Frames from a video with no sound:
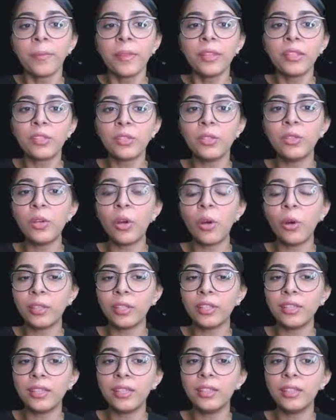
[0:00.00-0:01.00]
So
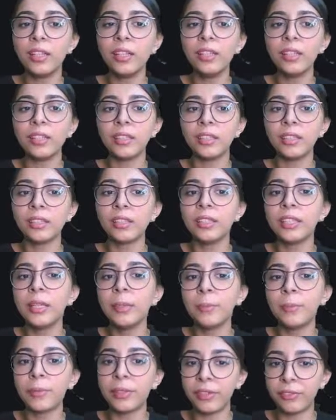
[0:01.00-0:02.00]
author said that
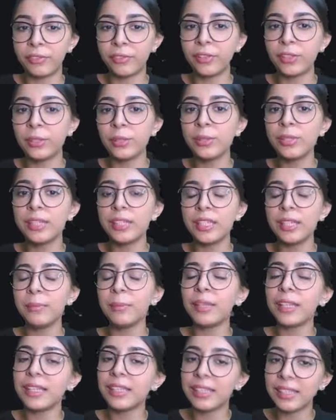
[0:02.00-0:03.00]
he preferred to sleep
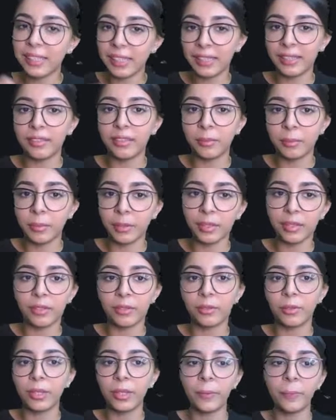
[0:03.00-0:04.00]
inside the bed.
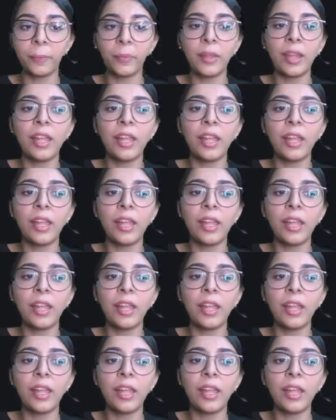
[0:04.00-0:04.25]
Okay.